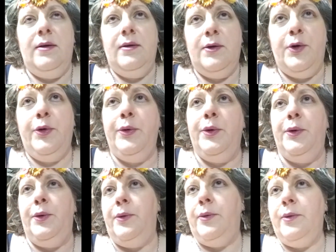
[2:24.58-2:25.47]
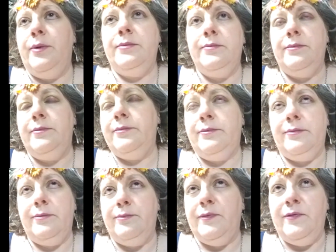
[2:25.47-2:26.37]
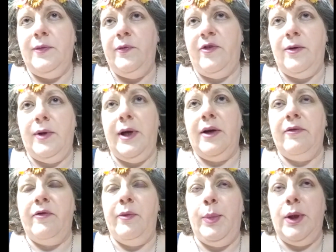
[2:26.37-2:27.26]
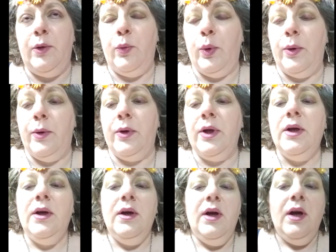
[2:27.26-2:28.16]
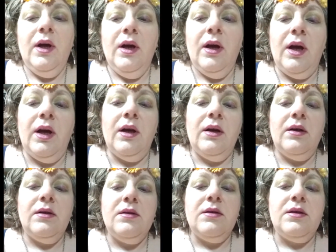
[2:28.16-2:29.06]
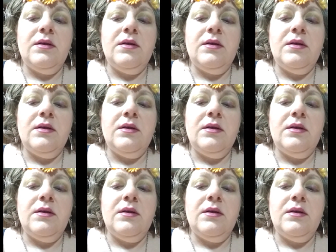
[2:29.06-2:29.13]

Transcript: crew, for lack of a better word, and